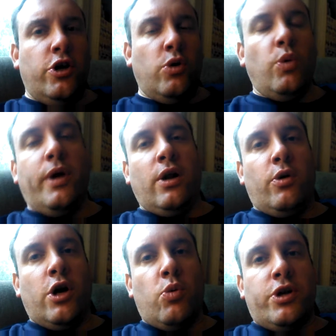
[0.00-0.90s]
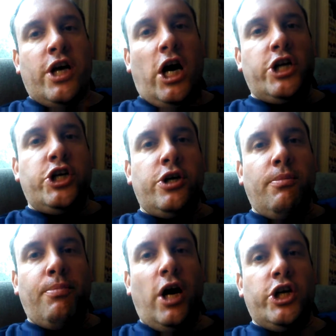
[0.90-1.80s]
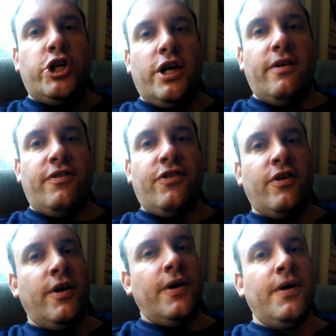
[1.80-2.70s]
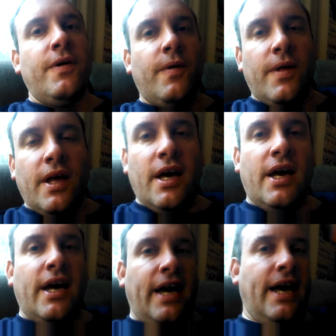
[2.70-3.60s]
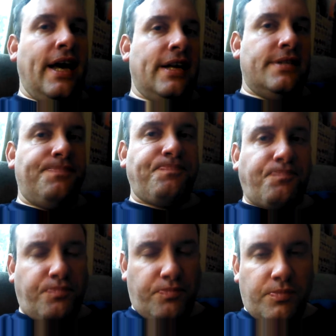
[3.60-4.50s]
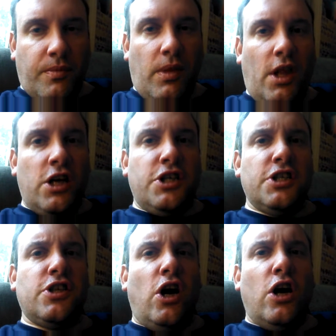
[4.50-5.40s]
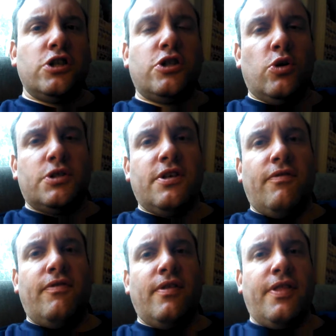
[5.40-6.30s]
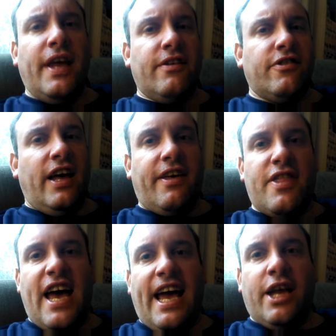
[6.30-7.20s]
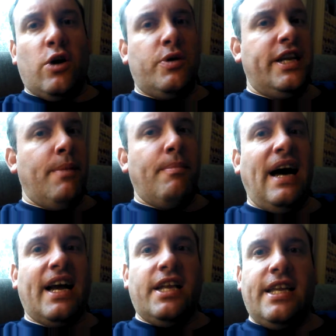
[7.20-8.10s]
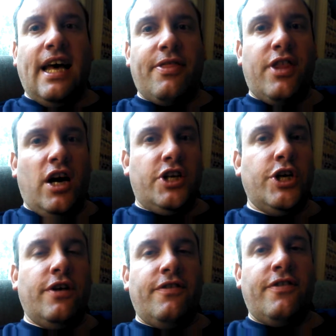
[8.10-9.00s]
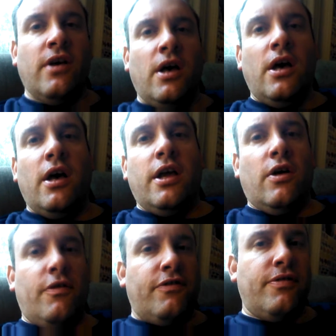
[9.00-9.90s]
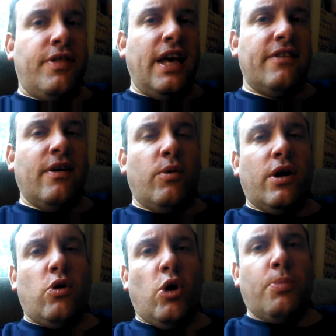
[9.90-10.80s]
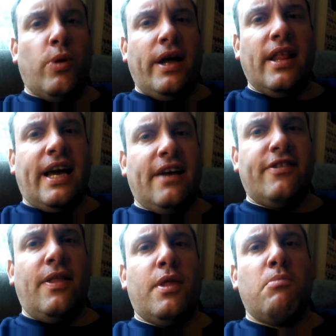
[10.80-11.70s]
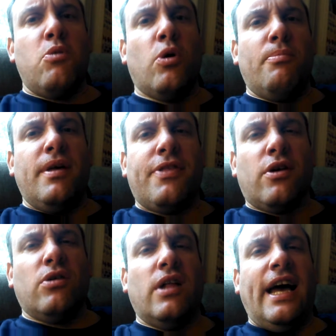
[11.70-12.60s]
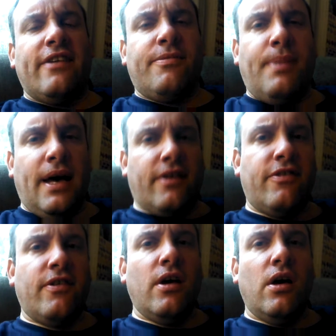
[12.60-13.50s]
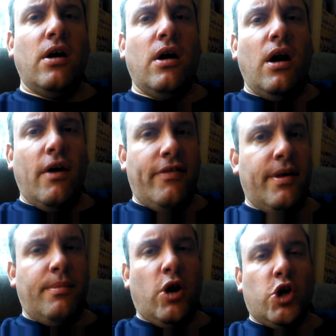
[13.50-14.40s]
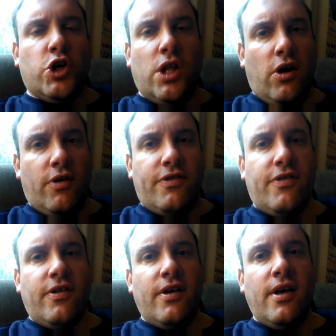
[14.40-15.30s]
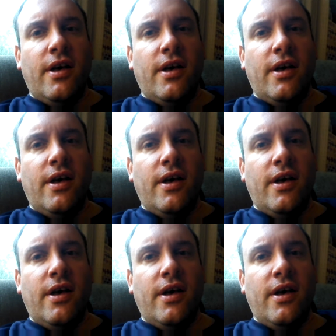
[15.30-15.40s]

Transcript: do, you know, no-touch punches, and just all sorts of things like that. You know, Dimmock death touches, you know, things that would incorporate, like I said, the more mythical aspects of the martial arts.